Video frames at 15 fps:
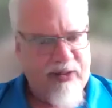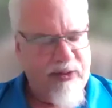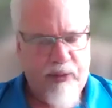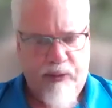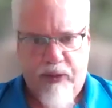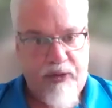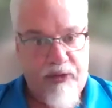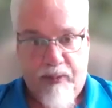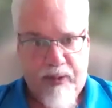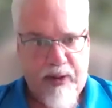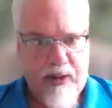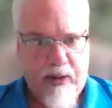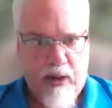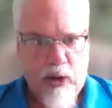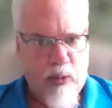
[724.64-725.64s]
asking for
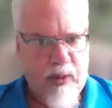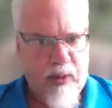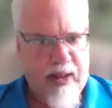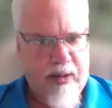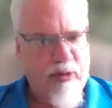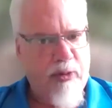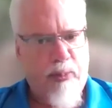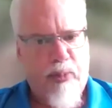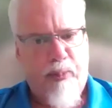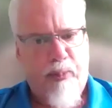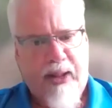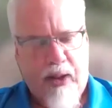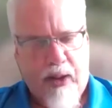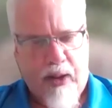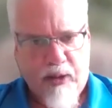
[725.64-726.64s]
something that you would have to
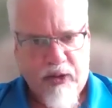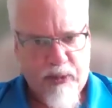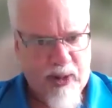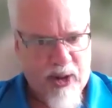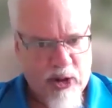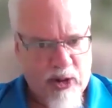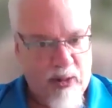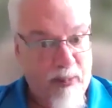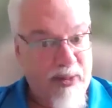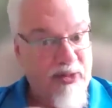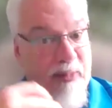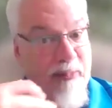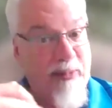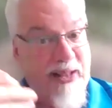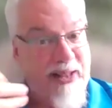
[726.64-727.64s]
prepare, especially if
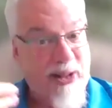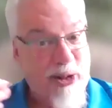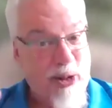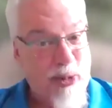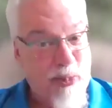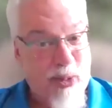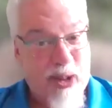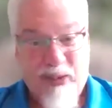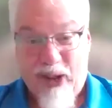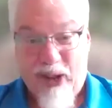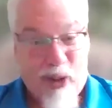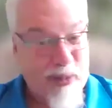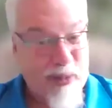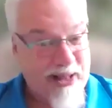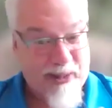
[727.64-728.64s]
it's something that you
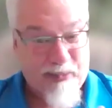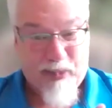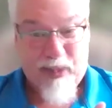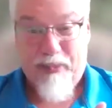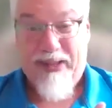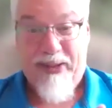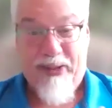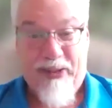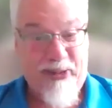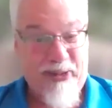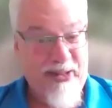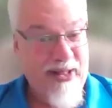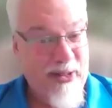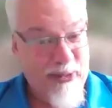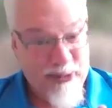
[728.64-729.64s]
probably already have prepared,
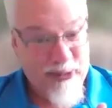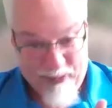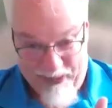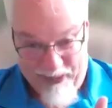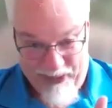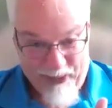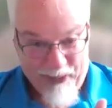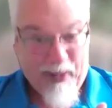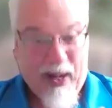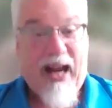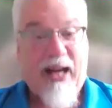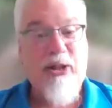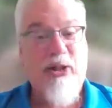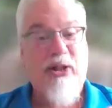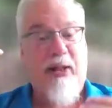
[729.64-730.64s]
something you're
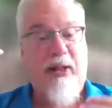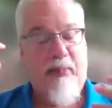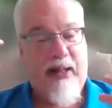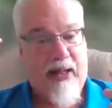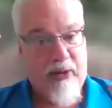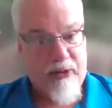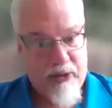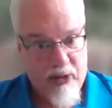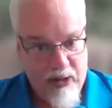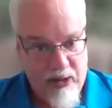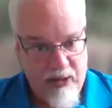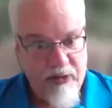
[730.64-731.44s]
passionate about,